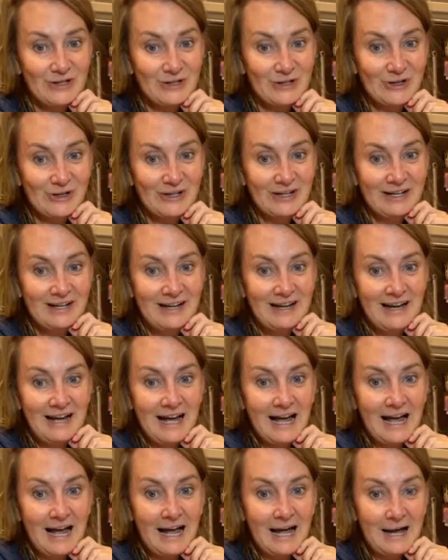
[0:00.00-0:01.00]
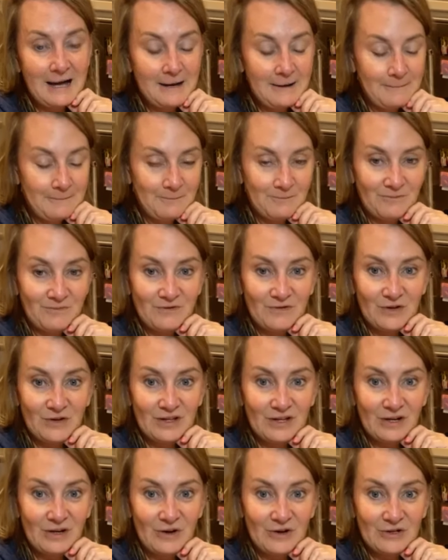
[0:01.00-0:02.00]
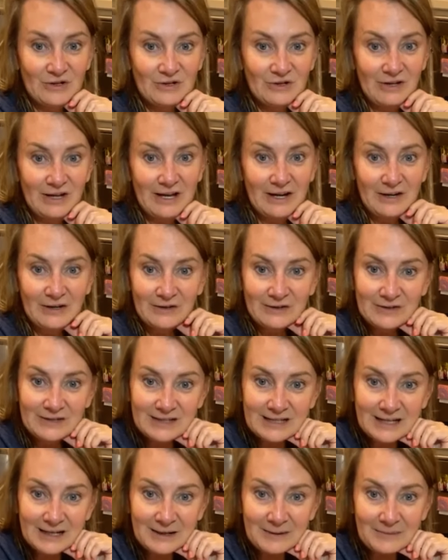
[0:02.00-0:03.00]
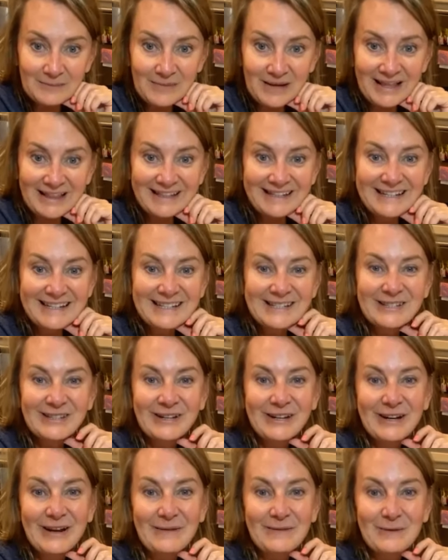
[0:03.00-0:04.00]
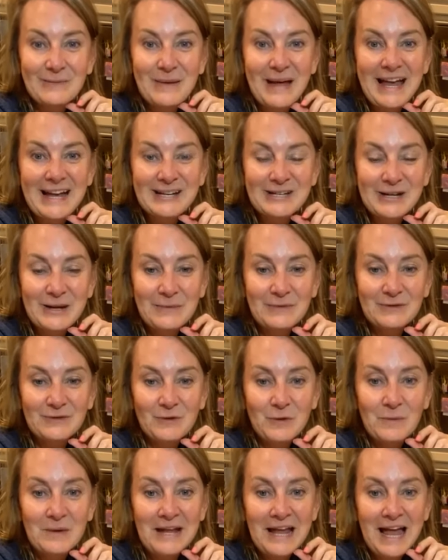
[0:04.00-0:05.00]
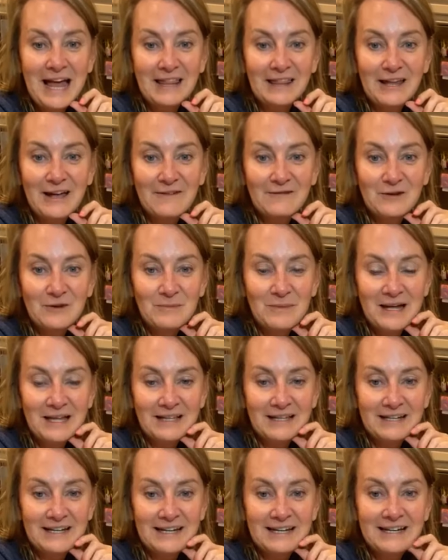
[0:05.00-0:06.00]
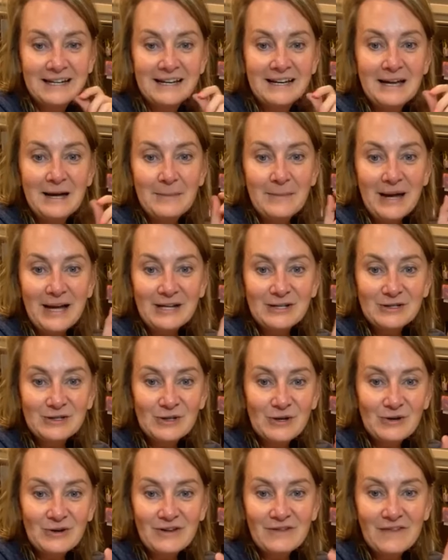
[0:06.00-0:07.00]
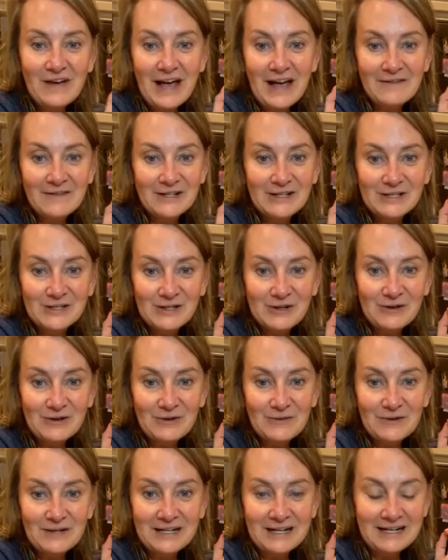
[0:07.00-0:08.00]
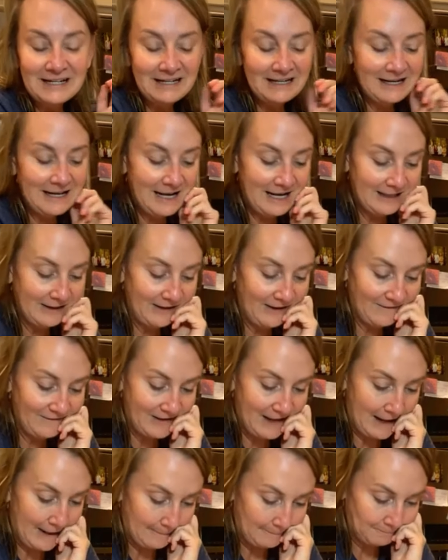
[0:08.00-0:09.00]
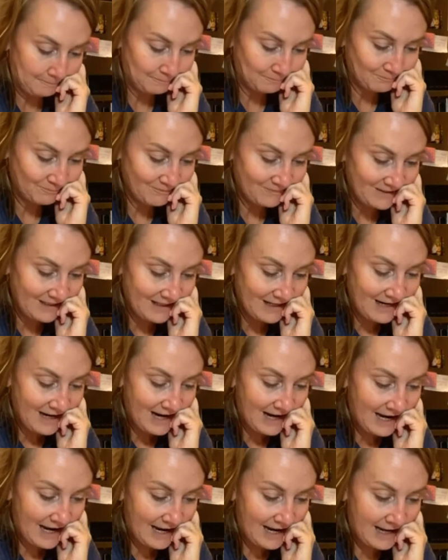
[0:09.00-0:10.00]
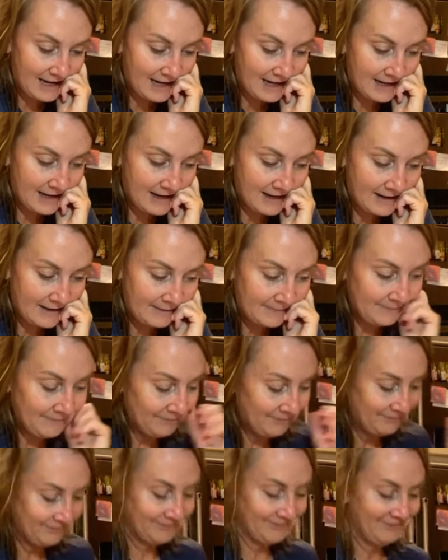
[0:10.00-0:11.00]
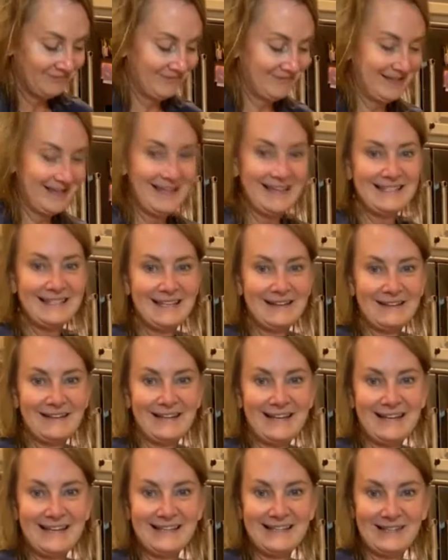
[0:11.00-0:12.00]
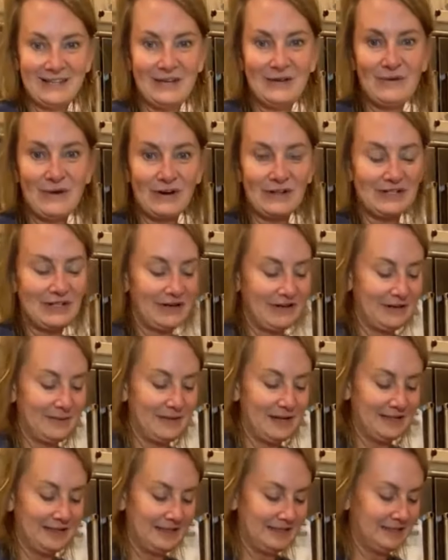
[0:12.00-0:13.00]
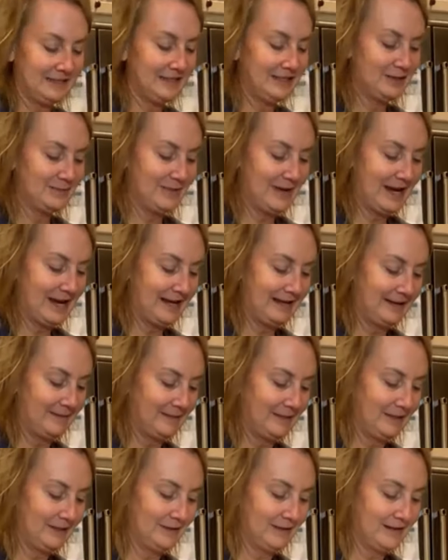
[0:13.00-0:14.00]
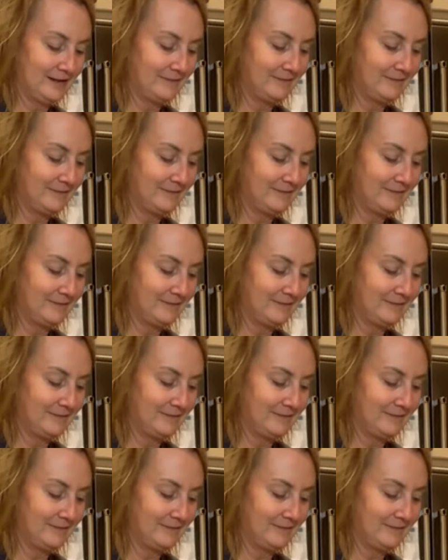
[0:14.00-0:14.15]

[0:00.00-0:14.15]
um, for the larger loads. Melody's looking up the page numbers for me. I love you, Melody. Page 35, it's 31.99. Love that. Um, is it? Is, you are talking about this dish pad. Let me look up real quick.